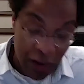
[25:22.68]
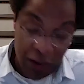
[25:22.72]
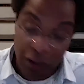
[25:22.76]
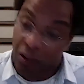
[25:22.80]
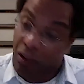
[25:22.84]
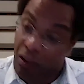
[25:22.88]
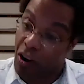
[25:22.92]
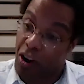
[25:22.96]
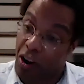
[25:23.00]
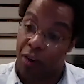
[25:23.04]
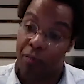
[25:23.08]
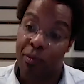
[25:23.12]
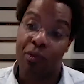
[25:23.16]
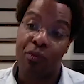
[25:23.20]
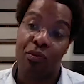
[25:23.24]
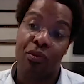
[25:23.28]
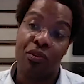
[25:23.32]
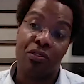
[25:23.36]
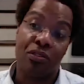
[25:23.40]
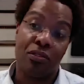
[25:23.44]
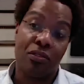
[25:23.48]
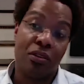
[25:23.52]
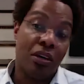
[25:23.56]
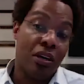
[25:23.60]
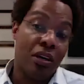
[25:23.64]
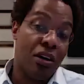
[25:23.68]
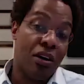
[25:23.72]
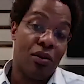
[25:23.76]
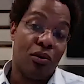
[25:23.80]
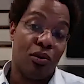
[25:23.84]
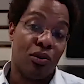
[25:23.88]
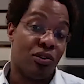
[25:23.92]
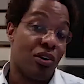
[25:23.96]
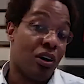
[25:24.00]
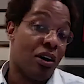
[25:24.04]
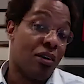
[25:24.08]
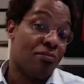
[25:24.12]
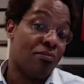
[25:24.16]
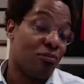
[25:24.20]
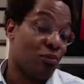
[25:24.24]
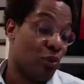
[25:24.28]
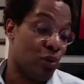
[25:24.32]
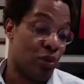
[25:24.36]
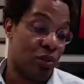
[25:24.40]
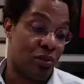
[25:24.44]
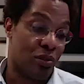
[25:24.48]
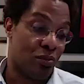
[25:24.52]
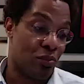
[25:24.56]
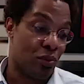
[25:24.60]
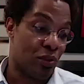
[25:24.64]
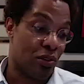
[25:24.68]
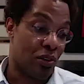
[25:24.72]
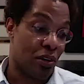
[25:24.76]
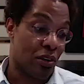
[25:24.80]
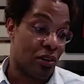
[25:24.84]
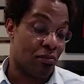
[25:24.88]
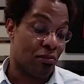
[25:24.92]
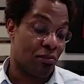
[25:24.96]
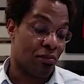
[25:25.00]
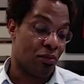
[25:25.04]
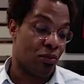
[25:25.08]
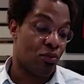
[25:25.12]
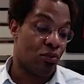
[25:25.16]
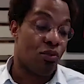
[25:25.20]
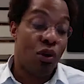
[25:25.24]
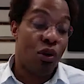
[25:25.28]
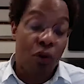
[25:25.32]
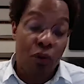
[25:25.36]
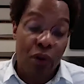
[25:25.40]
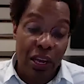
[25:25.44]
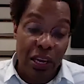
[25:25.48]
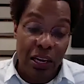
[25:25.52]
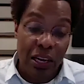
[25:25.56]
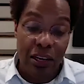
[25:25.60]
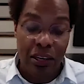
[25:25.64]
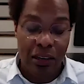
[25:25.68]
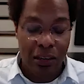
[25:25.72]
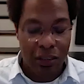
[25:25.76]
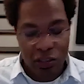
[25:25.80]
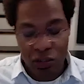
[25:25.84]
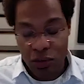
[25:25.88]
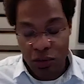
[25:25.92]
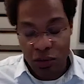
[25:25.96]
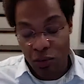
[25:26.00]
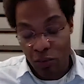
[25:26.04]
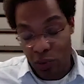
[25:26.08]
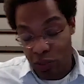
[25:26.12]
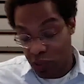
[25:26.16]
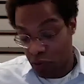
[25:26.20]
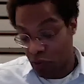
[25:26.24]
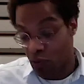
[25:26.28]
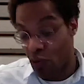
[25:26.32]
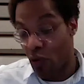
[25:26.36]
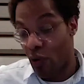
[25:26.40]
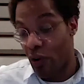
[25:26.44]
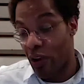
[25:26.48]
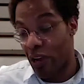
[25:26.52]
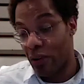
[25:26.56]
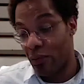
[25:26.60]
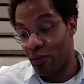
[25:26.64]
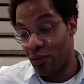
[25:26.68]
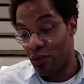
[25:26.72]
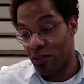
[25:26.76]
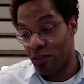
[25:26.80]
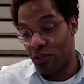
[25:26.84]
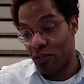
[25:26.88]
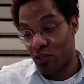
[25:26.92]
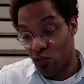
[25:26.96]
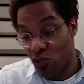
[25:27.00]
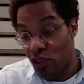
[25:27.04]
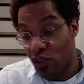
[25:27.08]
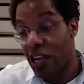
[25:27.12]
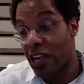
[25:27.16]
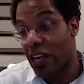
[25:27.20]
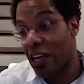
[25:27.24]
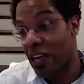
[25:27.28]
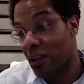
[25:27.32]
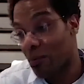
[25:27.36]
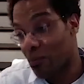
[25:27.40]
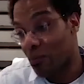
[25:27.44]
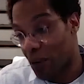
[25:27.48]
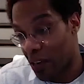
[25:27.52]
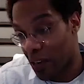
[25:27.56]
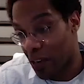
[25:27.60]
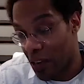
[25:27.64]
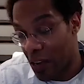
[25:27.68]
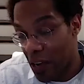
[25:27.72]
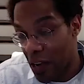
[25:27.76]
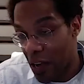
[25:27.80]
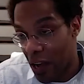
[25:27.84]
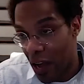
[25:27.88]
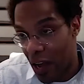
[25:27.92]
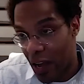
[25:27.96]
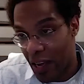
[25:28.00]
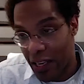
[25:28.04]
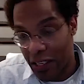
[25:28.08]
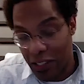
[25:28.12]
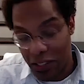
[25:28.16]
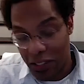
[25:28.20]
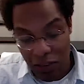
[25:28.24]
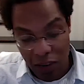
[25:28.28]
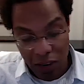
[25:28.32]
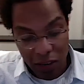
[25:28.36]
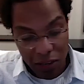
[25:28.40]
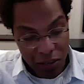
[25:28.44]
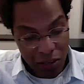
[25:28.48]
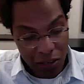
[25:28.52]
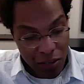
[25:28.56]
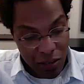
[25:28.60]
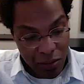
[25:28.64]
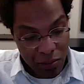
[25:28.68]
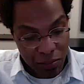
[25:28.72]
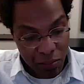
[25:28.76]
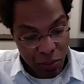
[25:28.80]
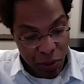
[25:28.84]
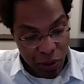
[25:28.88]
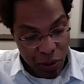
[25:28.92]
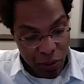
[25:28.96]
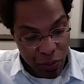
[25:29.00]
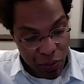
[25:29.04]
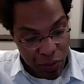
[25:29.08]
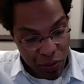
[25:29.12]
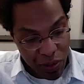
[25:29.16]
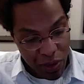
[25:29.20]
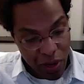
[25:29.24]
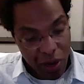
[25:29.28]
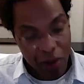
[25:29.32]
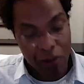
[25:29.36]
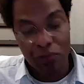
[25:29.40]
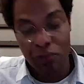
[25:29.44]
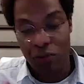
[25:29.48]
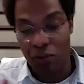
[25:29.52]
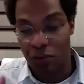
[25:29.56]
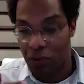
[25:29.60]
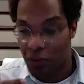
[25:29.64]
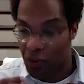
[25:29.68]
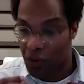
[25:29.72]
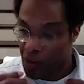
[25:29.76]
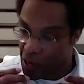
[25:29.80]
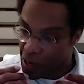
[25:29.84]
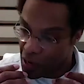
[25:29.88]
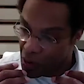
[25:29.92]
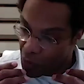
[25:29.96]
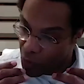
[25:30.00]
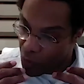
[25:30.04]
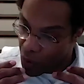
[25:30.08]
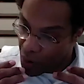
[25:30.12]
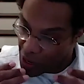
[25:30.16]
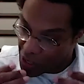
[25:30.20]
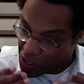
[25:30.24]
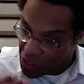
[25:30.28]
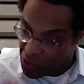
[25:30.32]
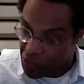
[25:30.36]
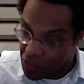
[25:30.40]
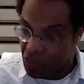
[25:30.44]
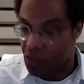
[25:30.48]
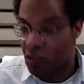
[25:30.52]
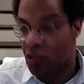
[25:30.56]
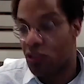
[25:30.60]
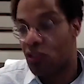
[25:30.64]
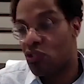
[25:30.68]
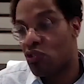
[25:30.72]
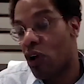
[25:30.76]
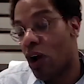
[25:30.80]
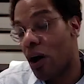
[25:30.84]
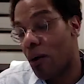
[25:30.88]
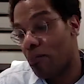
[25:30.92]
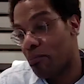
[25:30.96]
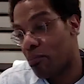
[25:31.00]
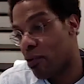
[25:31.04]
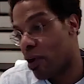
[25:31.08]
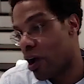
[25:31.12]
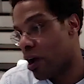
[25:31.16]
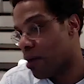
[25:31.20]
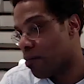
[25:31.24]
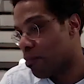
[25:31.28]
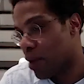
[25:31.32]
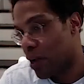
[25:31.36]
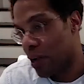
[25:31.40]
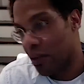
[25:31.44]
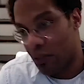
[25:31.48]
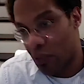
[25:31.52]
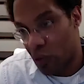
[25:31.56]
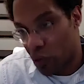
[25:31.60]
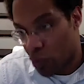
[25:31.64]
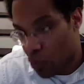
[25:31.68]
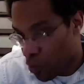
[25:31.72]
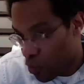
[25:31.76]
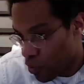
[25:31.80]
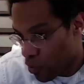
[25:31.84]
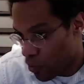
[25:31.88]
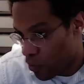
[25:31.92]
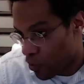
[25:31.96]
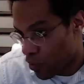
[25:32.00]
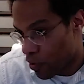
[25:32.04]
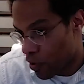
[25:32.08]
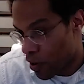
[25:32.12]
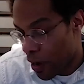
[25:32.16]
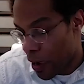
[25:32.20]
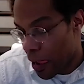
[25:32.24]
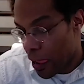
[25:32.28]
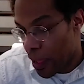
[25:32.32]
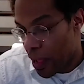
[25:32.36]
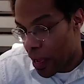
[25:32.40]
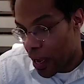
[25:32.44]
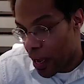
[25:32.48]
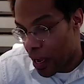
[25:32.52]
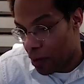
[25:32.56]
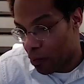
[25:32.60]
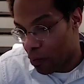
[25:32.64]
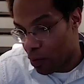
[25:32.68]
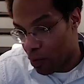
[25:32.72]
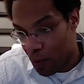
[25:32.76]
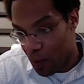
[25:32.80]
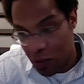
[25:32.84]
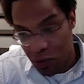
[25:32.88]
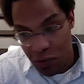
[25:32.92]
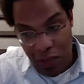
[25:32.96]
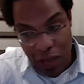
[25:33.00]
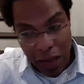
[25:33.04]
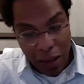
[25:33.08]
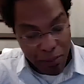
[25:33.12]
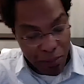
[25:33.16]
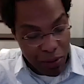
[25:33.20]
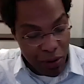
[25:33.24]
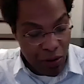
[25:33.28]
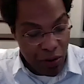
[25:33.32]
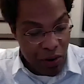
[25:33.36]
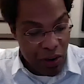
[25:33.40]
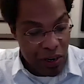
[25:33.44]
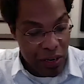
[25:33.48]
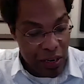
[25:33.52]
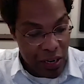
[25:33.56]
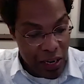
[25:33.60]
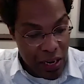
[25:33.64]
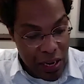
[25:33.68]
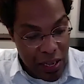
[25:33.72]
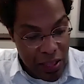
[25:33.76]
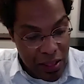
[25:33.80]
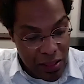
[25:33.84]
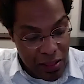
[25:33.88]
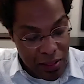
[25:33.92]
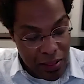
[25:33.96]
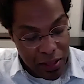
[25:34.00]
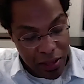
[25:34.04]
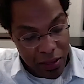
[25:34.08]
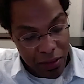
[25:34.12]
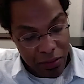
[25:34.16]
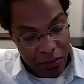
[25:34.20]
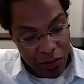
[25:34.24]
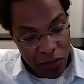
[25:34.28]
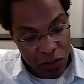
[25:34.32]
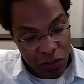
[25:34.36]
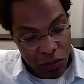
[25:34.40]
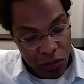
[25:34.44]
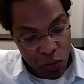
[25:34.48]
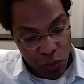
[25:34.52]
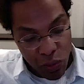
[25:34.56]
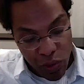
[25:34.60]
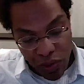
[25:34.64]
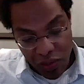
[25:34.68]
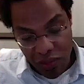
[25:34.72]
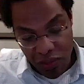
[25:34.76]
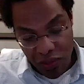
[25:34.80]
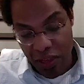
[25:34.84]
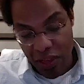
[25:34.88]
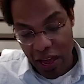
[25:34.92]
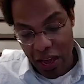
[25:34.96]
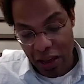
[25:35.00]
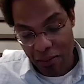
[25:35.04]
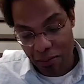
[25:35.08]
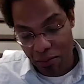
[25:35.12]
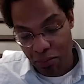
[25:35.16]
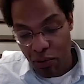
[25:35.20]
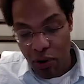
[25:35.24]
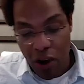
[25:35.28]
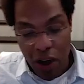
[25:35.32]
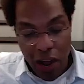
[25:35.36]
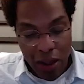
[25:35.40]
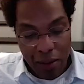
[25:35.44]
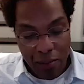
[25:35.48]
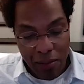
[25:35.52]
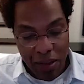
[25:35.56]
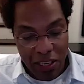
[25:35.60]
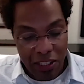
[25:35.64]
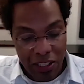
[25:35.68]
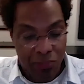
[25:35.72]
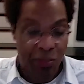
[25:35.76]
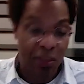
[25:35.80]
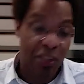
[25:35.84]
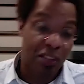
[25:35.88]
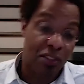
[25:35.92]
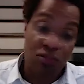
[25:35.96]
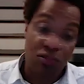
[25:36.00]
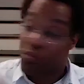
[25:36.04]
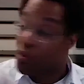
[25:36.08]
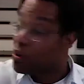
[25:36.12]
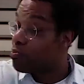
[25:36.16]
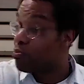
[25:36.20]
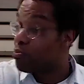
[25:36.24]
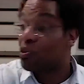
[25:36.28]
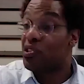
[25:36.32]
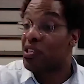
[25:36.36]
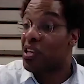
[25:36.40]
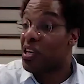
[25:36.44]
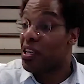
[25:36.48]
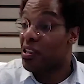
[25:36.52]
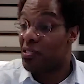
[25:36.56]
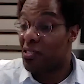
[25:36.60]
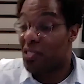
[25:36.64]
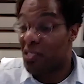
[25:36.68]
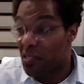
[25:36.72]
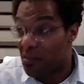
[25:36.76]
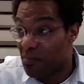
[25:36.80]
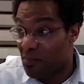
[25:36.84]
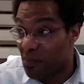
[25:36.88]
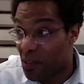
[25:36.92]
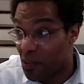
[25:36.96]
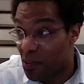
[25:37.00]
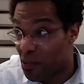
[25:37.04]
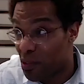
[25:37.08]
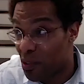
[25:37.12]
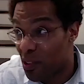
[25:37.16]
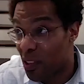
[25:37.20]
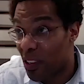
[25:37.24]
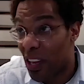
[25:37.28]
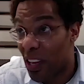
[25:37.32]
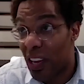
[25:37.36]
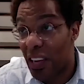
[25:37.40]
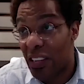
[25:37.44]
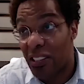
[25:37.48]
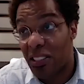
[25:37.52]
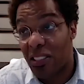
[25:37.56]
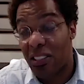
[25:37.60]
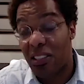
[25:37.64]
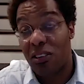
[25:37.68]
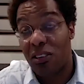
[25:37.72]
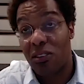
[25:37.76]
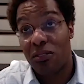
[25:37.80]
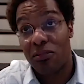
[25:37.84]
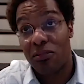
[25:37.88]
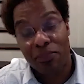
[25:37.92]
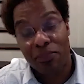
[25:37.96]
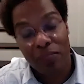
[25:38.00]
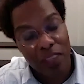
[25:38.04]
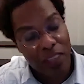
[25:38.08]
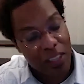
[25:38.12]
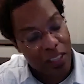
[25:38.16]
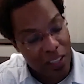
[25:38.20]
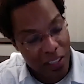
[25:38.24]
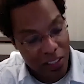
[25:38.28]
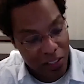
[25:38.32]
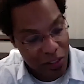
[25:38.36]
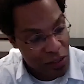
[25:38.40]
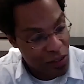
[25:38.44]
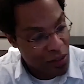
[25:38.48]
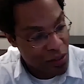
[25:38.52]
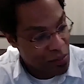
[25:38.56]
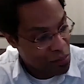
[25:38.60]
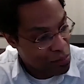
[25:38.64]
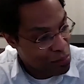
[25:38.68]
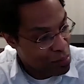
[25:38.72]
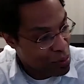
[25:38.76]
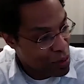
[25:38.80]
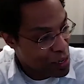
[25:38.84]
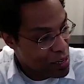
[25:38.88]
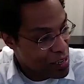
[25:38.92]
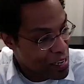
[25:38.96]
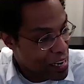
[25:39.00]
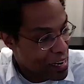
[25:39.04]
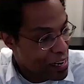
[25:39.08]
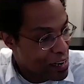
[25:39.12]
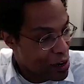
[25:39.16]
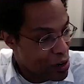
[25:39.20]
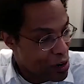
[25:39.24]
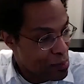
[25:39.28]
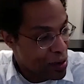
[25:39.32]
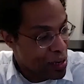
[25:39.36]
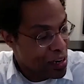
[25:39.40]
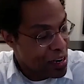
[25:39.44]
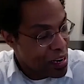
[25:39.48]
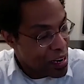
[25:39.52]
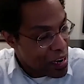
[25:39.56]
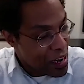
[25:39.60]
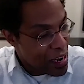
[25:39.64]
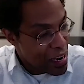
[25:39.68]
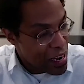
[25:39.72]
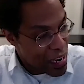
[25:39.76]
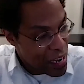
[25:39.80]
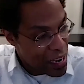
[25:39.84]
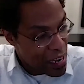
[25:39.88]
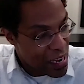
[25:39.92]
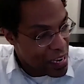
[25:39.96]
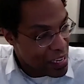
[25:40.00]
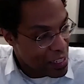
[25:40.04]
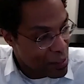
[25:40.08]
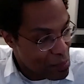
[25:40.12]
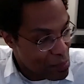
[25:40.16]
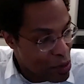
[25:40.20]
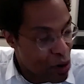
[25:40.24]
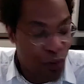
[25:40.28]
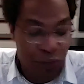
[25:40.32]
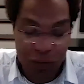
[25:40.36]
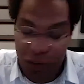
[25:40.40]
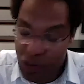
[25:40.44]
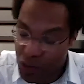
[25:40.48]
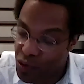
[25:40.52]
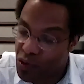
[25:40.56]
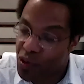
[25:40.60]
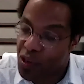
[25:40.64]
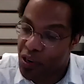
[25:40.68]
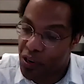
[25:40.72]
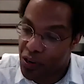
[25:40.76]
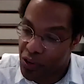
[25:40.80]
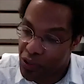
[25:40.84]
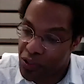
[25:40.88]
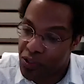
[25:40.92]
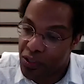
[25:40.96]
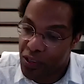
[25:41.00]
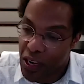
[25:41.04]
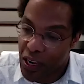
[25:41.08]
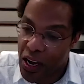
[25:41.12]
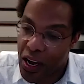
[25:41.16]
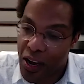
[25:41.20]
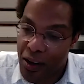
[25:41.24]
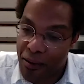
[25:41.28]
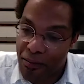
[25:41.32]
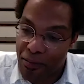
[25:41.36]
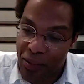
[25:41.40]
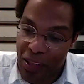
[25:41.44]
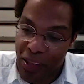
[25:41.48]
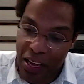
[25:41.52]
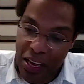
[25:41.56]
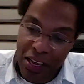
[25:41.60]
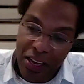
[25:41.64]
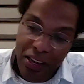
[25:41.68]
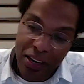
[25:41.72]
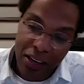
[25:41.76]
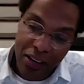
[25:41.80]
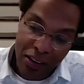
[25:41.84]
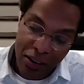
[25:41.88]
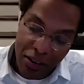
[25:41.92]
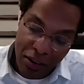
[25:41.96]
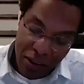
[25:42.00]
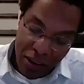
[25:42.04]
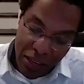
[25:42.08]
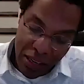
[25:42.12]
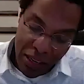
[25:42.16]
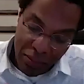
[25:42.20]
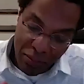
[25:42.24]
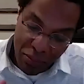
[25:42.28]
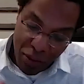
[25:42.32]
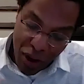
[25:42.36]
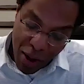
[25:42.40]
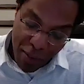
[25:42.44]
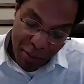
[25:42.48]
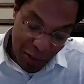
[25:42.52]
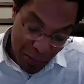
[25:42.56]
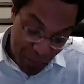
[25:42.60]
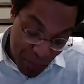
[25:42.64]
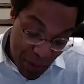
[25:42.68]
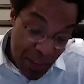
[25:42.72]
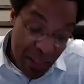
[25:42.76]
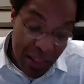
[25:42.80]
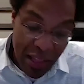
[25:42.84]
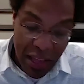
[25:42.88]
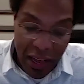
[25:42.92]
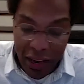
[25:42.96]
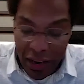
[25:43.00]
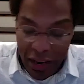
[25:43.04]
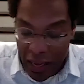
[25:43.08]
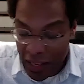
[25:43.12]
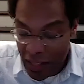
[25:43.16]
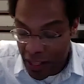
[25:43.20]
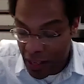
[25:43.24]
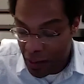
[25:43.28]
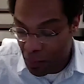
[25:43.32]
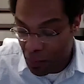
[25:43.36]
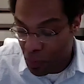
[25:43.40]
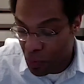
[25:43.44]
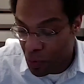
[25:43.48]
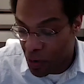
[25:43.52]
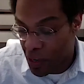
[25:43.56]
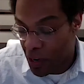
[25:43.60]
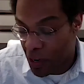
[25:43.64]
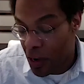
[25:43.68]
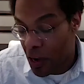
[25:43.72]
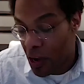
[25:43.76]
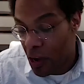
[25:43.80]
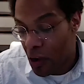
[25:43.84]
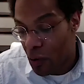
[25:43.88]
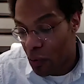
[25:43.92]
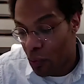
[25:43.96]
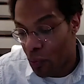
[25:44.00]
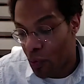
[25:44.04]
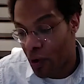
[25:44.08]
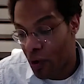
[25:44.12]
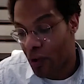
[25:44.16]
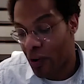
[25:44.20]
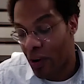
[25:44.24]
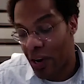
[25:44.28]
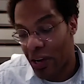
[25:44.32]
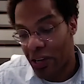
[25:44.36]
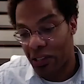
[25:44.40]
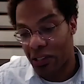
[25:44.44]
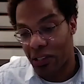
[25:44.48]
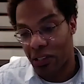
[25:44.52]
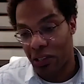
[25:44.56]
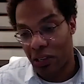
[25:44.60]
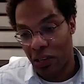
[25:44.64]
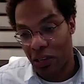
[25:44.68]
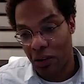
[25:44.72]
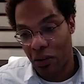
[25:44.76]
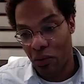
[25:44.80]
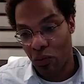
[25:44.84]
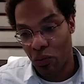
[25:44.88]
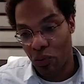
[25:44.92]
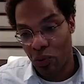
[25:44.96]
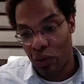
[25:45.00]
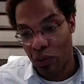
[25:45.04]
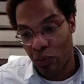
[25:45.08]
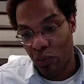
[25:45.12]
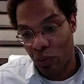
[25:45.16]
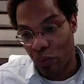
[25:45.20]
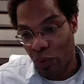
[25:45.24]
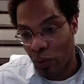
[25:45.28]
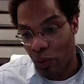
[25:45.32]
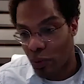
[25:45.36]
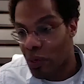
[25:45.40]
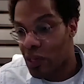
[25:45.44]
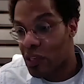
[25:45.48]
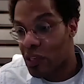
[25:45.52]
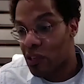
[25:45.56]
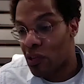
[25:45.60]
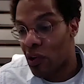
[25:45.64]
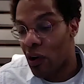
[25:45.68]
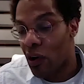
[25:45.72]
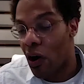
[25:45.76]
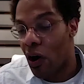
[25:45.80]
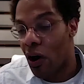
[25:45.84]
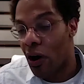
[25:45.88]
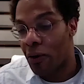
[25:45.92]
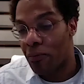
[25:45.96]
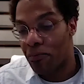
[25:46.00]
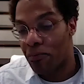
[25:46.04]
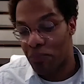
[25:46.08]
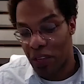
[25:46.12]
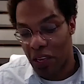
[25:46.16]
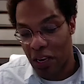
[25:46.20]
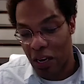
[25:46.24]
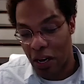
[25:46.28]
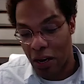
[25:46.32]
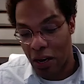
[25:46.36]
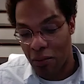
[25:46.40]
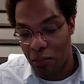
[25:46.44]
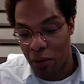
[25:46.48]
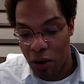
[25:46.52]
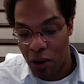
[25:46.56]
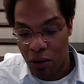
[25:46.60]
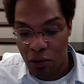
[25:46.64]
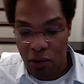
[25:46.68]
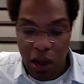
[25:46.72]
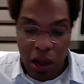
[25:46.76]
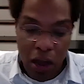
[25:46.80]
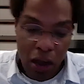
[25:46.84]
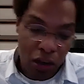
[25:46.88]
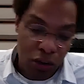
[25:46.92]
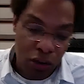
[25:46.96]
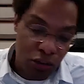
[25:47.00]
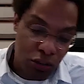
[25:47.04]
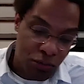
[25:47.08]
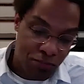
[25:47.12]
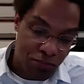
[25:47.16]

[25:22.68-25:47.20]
economy was not growing, and sorry, it wasn't growing, it was shrinking, but I guess not to the point where the governor wanted to drop prime by even a quarter. And we went through that period. And so with that, prime has been at 3% for the last, I shouldn't put a date here, but it's been over 2 years. And prime has been at that point, whereas what we saw around